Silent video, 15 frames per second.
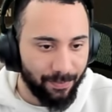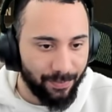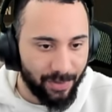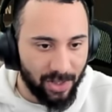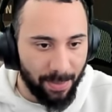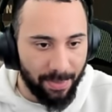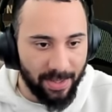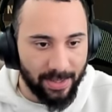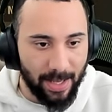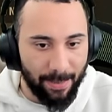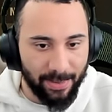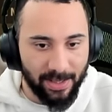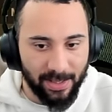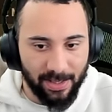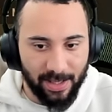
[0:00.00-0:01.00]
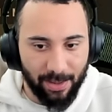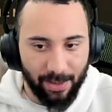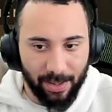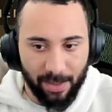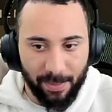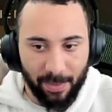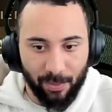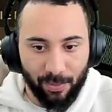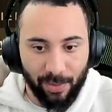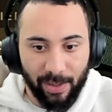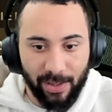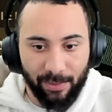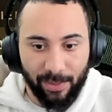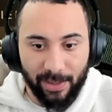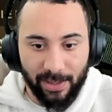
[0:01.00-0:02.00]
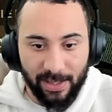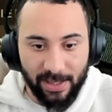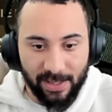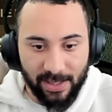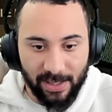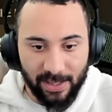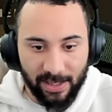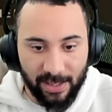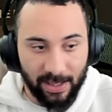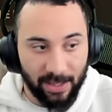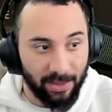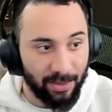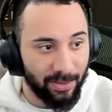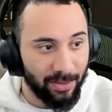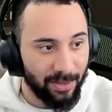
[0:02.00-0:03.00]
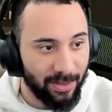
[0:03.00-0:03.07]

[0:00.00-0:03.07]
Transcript: some of the zombies in this area are going to be really, really easy to kill.